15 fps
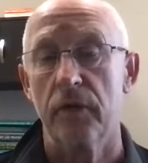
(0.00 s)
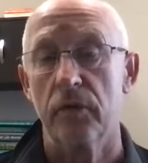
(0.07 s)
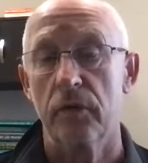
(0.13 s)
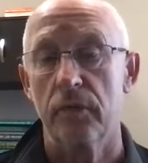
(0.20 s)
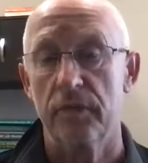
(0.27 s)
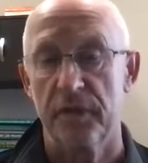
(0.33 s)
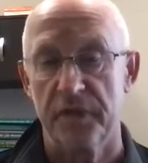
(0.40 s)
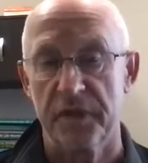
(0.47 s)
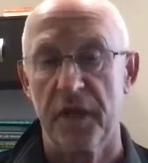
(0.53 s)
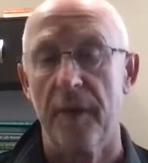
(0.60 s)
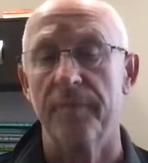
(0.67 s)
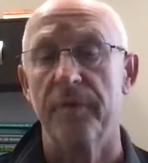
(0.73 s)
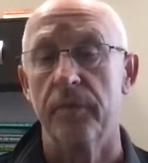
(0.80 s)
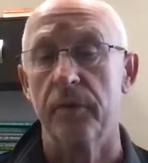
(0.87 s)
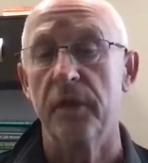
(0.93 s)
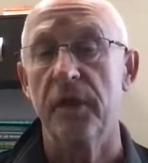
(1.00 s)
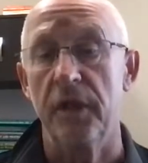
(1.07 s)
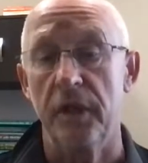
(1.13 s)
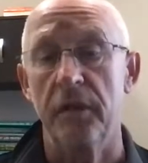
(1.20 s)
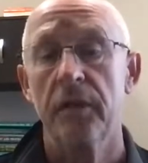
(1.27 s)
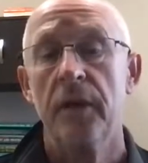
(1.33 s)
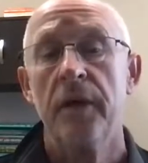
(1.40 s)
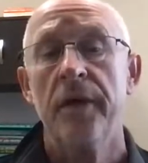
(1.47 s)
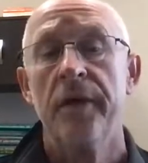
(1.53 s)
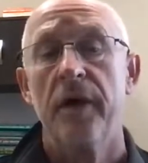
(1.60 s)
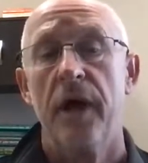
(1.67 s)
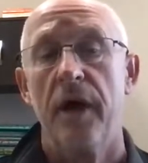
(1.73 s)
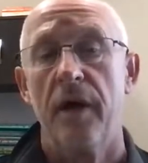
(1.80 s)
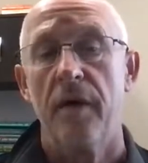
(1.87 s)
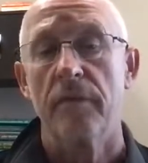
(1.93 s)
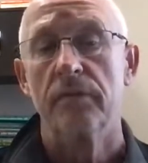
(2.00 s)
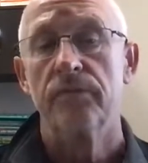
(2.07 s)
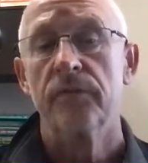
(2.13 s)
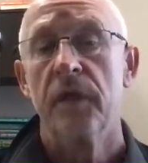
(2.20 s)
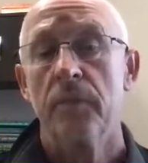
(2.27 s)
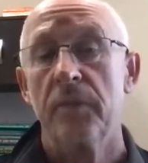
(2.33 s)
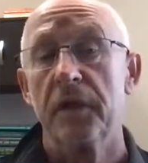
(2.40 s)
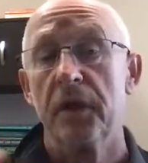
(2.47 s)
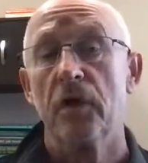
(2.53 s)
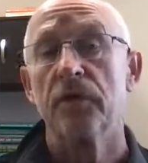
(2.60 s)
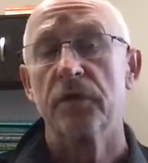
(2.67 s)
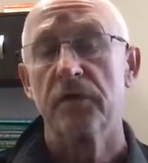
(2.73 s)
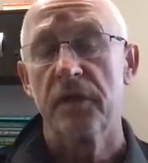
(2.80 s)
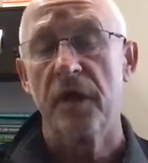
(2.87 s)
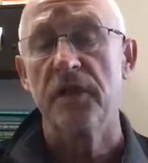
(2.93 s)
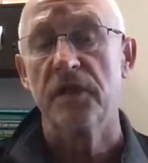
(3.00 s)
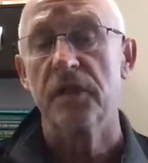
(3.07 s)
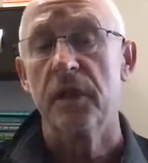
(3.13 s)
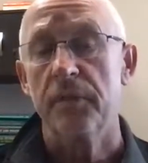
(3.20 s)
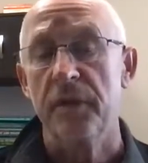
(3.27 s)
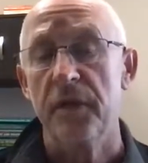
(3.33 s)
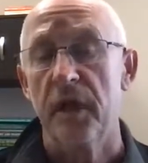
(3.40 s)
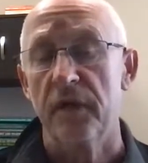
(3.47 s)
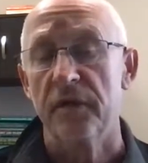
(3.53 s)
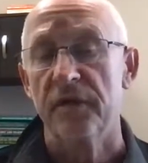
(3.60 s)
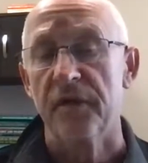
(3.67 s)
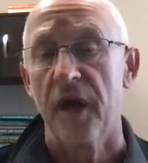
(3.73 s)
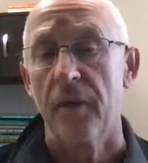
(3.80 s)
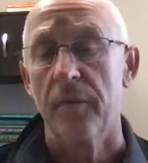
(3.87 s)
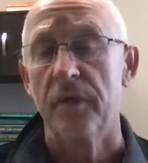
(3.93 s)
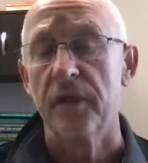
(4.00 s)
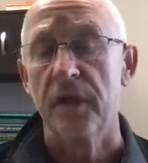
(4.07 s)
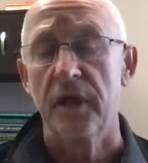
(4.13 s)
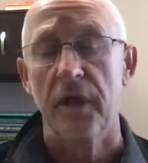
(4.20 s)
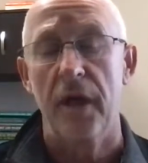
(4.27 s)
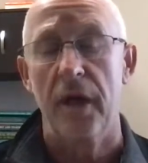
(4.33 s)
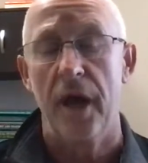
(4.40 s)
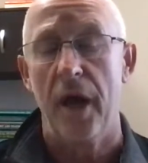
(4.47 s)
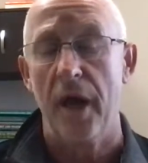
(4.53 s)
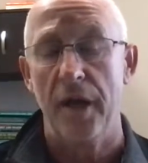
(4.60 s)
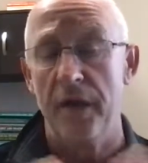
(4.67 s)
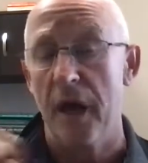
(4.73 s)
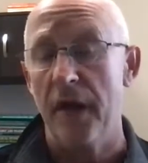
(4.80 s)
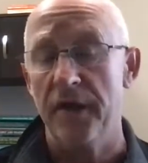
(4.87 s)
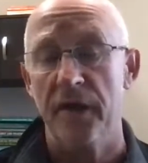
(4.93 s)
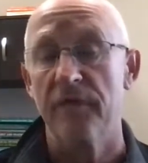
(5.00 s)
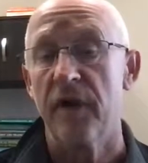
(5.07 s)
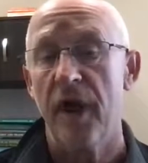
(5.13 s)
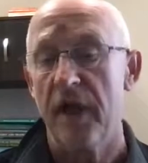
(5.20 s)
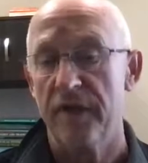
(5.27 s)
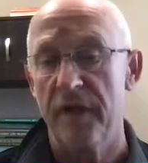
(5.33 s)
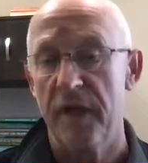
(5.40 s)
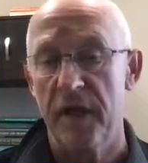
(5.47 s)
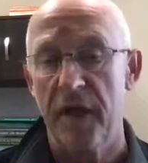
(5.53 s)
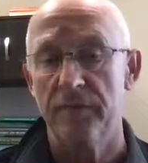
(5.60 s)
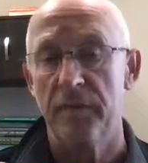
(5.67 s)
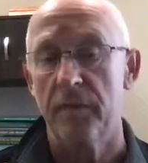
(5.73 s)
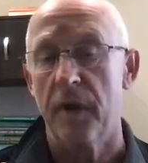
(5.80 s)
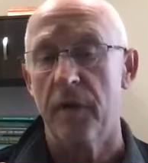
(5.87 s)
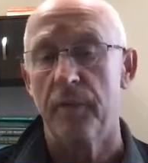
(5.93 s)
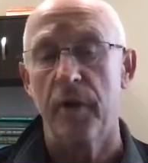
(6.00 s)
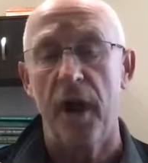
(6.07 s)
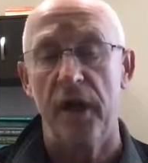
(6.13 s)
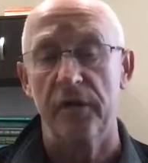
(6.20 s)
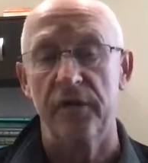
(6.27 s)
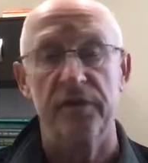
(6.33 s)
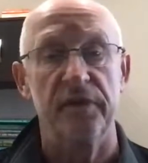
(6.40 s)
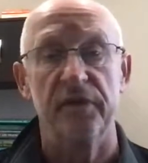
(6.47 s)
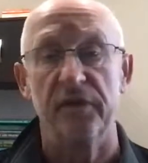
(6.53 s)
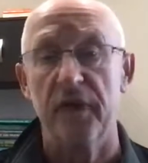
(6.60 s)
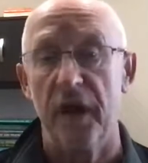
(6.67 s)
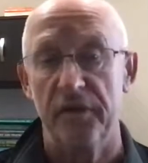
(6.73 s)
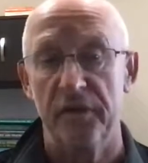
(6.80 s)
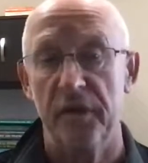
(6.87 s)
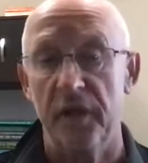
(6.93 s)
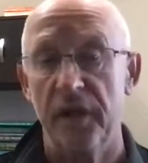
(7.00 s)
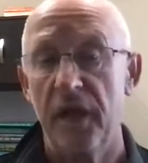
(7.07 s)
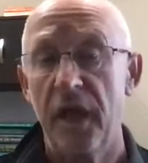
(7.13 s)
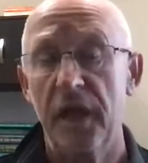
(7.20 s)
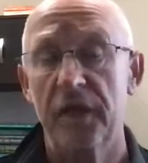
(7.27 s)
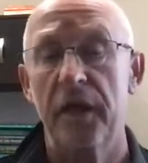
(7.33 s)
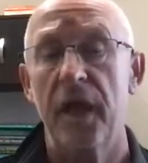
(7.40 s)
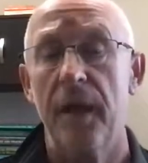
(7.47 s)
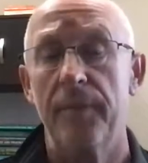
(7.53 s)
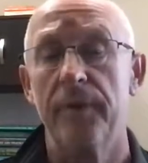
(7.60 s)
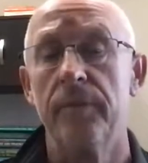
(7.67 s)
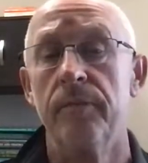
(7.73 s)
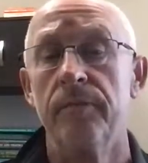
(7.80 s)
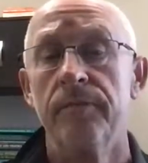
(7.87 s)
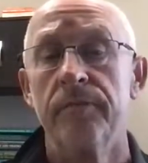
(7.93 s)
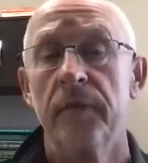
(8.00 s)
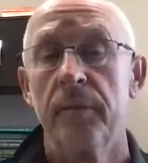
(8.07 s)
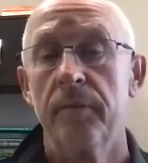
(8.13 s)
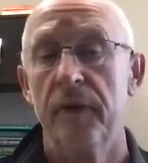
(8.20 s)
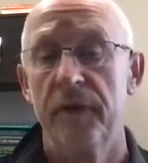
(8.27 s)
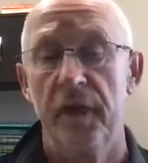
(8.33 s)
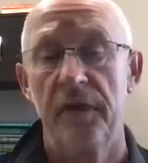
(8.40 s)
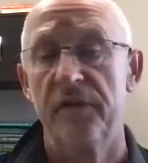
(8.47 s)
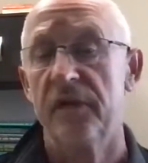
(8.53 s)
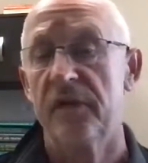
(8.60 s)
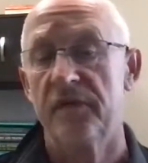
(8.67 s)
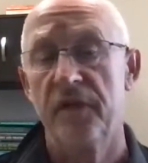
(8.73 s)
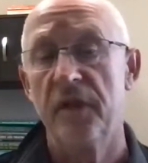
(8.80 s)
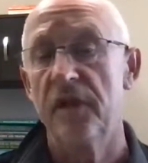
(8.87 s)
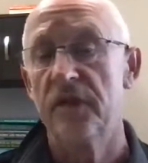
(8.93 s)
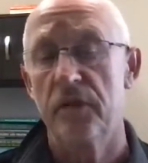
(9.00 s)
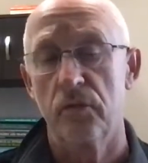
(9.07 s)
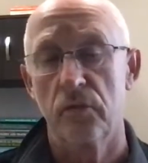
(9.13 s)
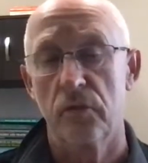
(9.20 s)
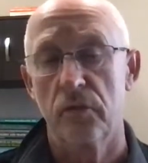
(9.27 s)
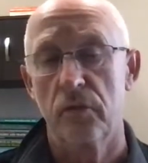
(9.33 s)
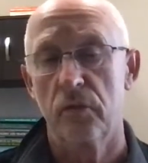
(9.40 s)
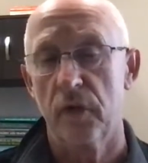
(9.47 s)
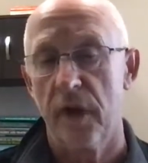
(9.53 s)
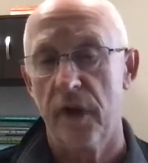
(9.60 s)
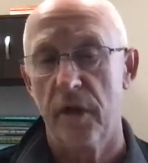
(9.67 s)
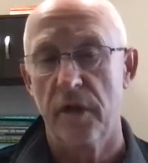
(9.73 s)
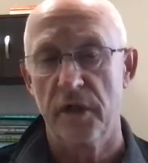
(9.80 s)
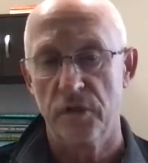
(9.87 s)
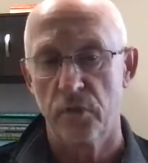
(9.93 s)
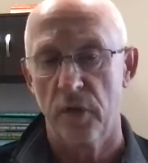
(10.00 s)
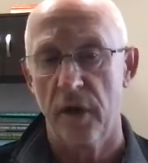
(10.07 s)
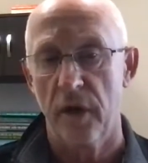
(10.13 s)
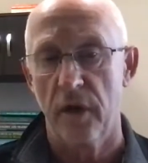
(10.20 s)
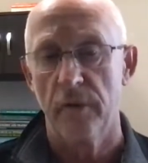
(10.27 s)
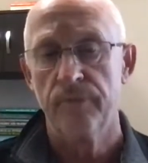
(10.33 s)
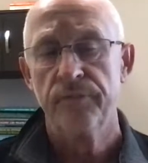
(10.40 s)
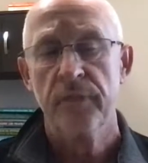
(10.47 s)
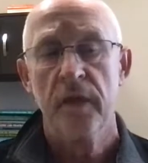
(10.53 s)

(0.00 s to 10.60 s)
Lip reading: room to stop the bleeding. But those are things that could be done to stop bleeding. I never had that happen in my practice. It's not that it can't happen, but it's exceedingly rare as well.